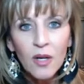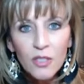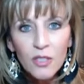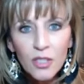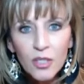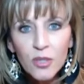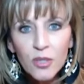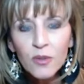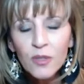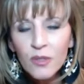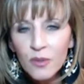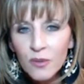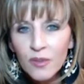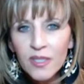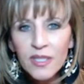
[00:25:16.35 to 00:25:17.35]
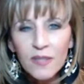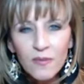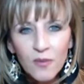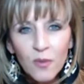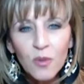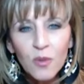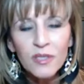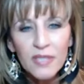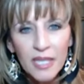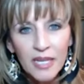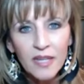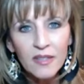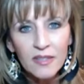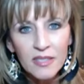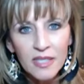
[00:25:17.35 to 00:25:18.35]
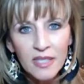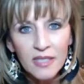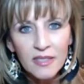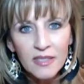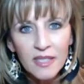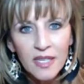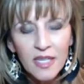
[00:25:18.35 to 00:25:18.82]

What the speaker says: 2 to 3 to 4 skincare sets.